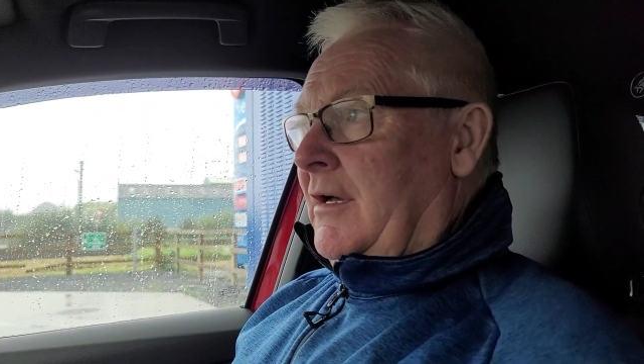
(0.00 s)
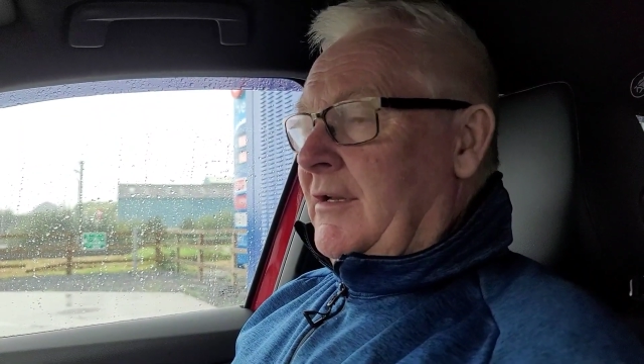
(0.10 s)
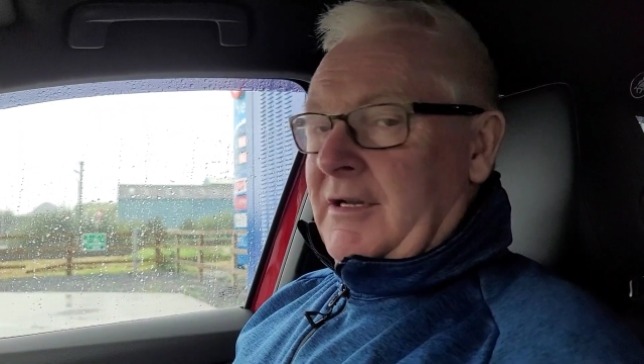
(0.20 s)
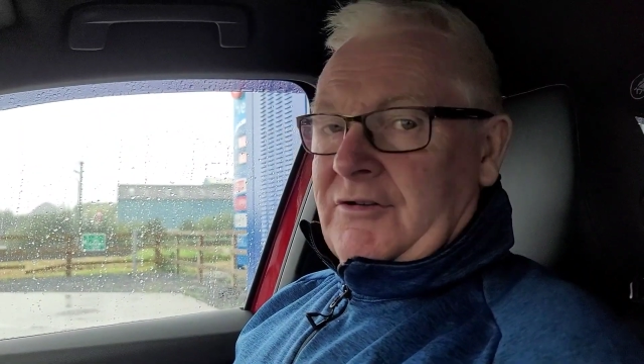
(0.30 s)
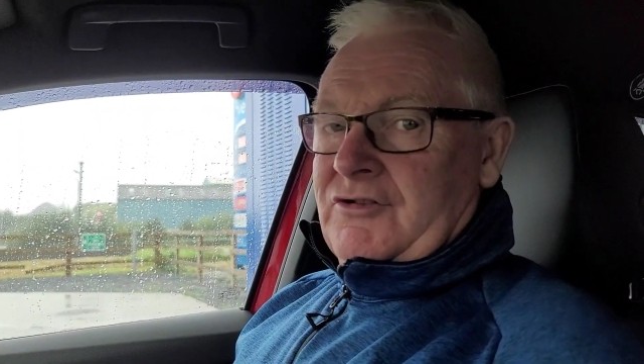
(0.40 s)

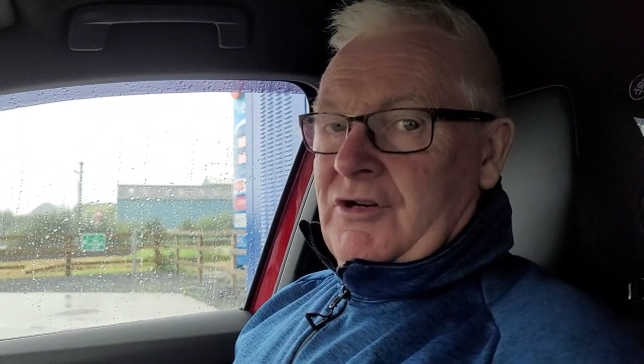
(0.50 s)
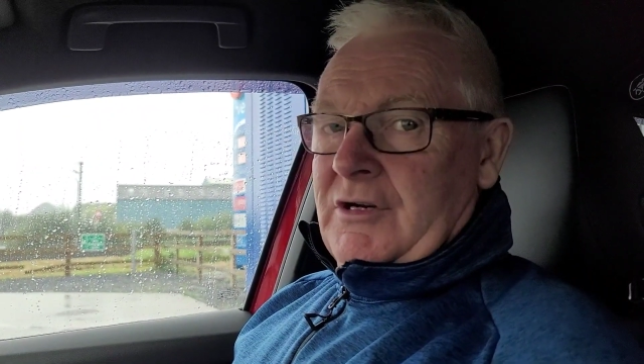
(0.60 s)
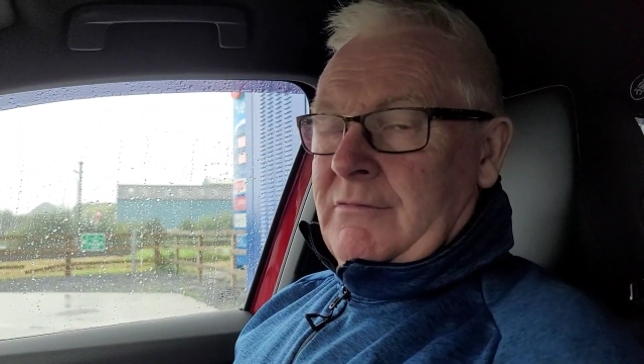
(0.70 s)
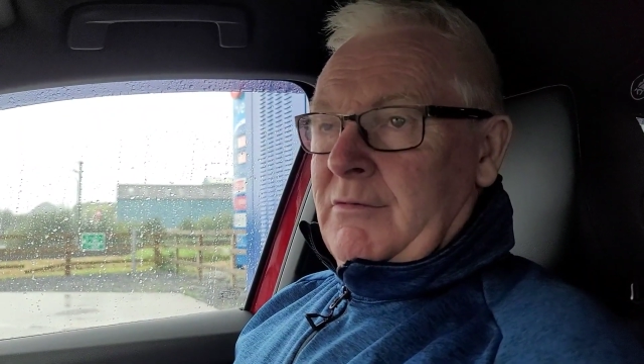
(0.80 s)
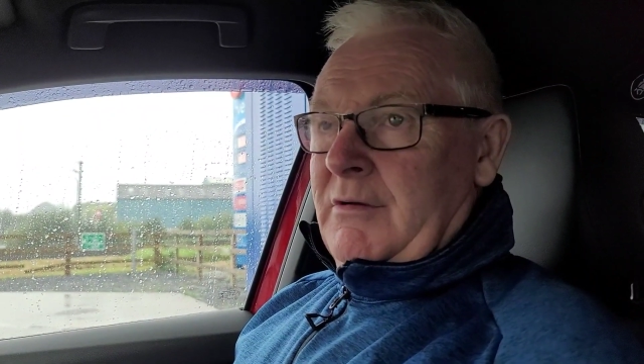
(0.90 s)
next
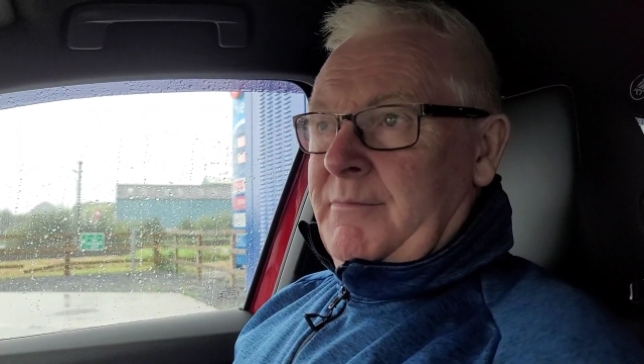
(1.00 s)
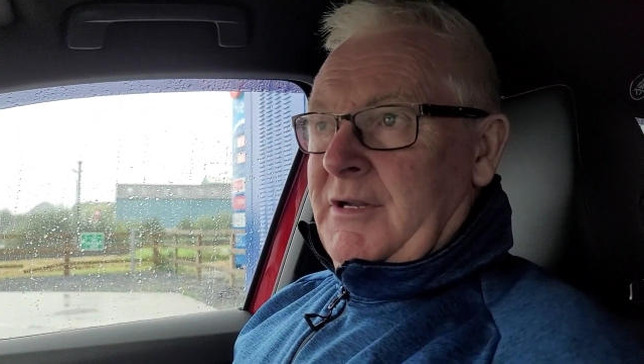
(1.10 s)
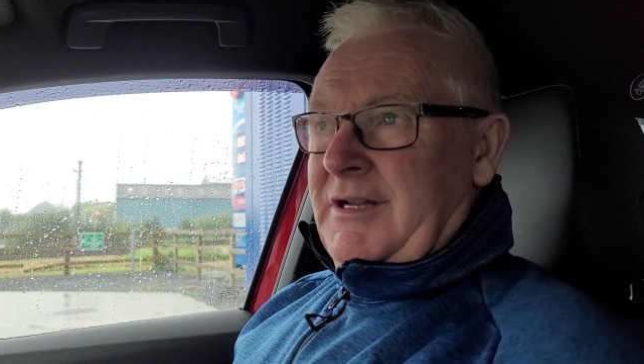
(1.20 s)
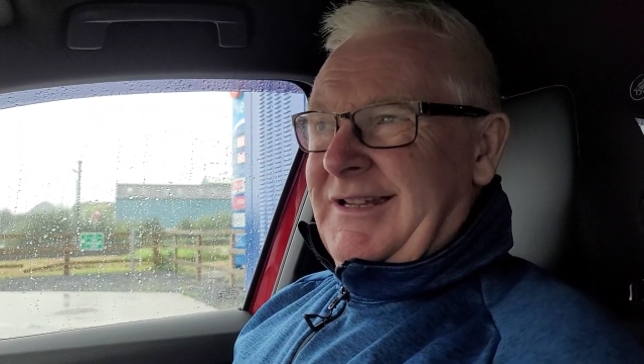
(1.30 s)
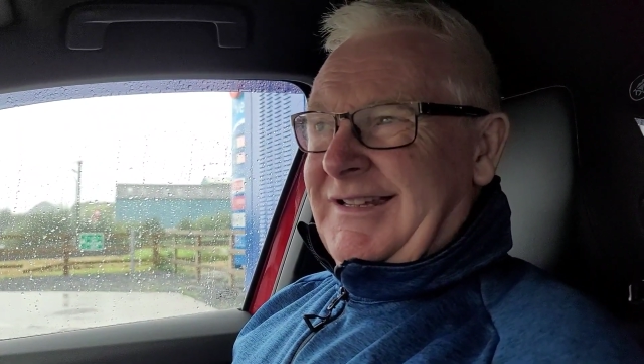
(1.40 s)
year will
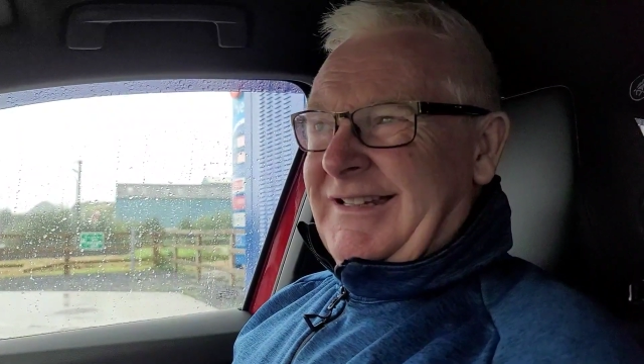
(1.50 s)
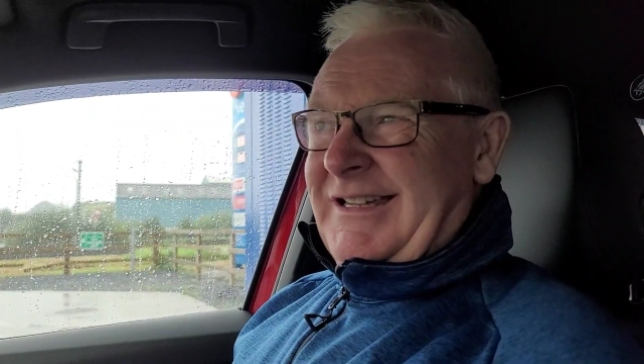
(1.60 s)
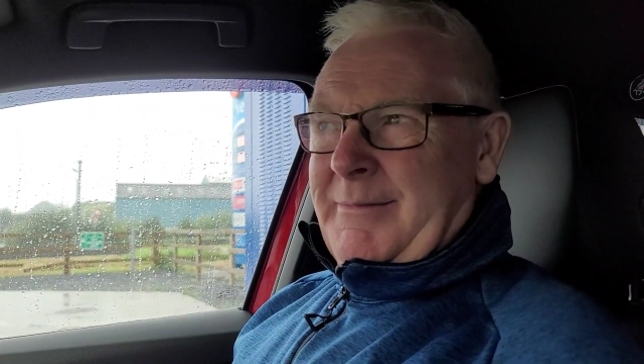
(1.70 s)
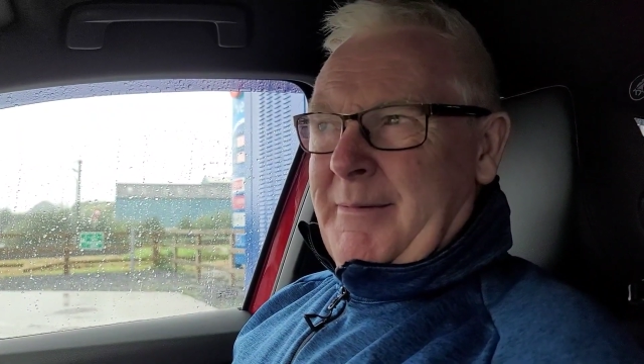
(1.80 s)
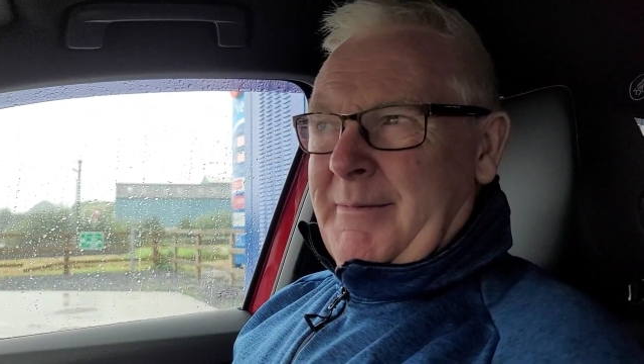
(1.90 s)
be
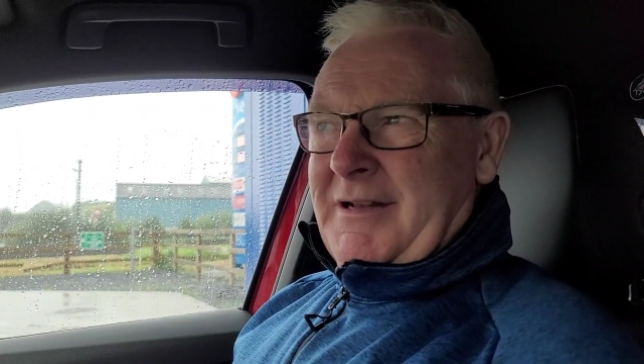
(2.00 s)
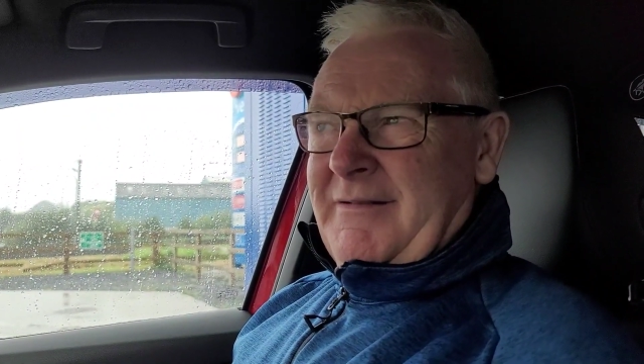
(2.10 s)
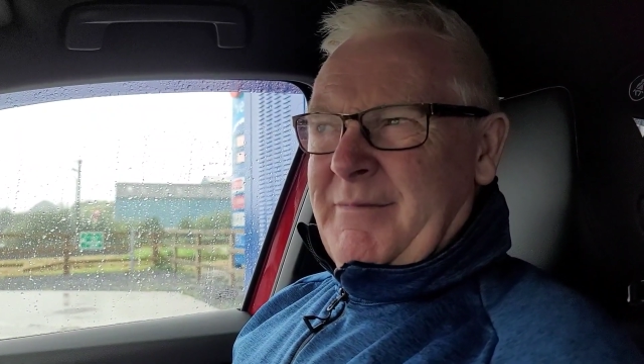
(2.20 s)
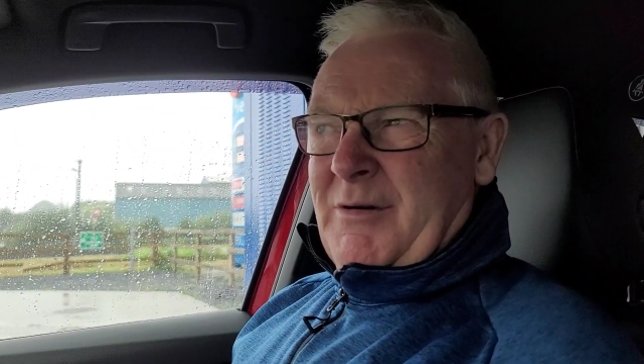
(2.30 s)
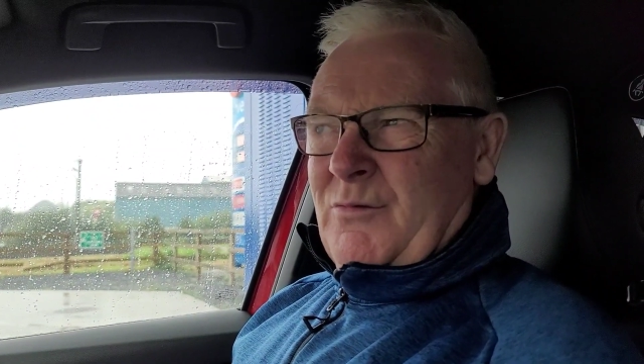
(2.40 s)
capable of
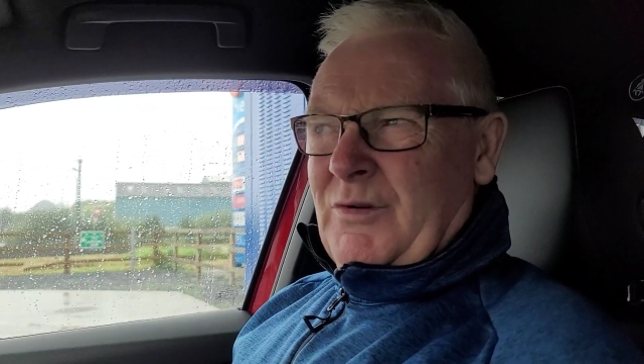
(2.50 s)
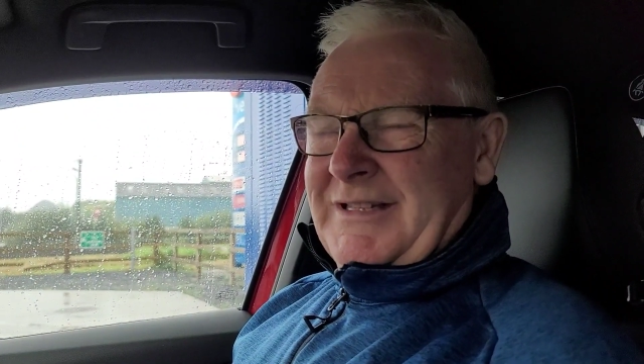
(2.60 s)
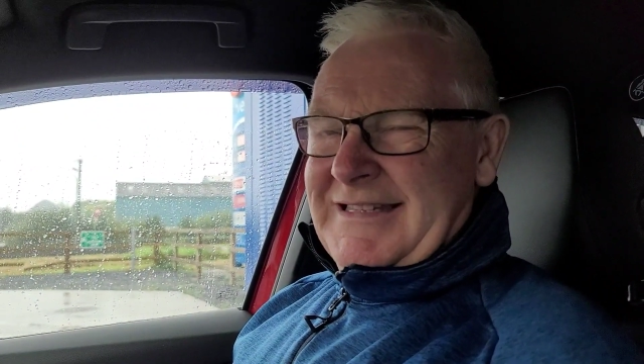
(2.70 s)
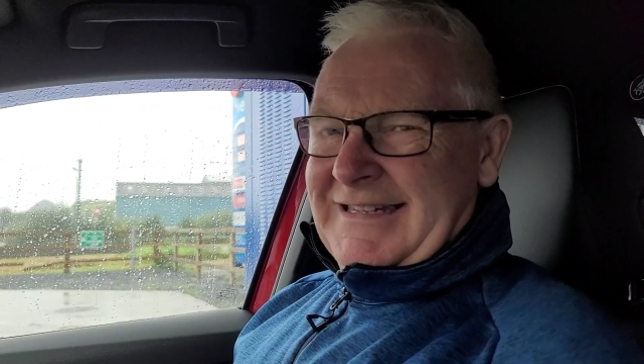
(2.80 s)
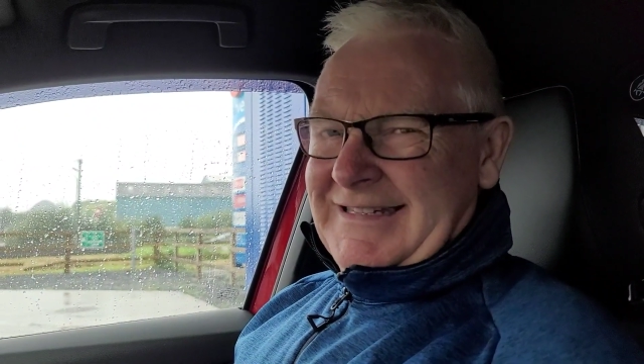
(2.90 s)
about
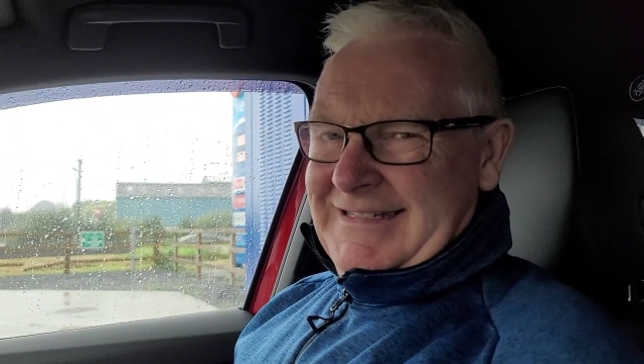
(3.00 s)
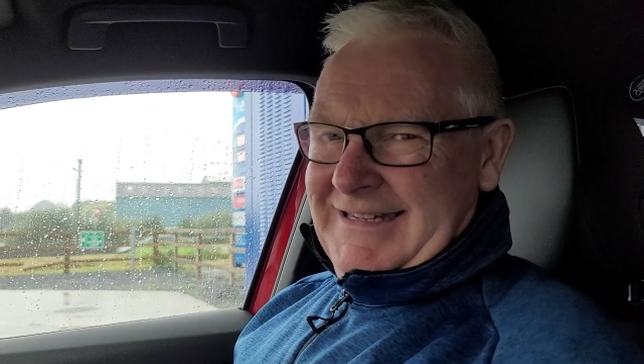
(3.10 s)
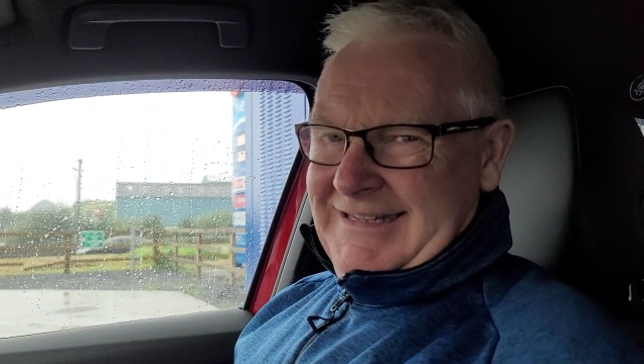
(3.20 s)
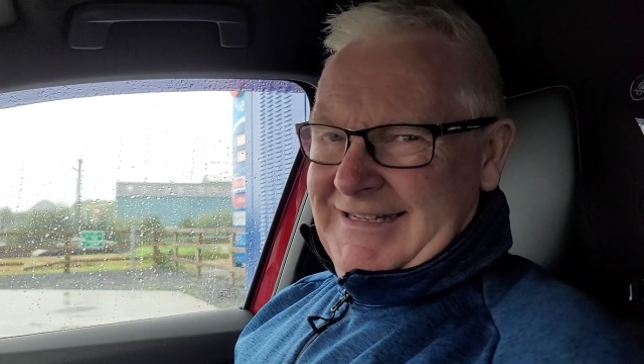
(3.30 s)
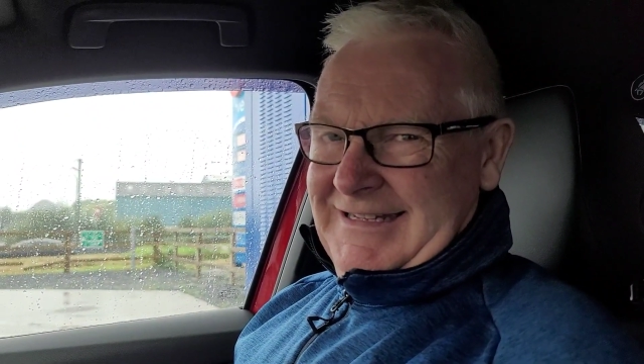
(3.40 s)
160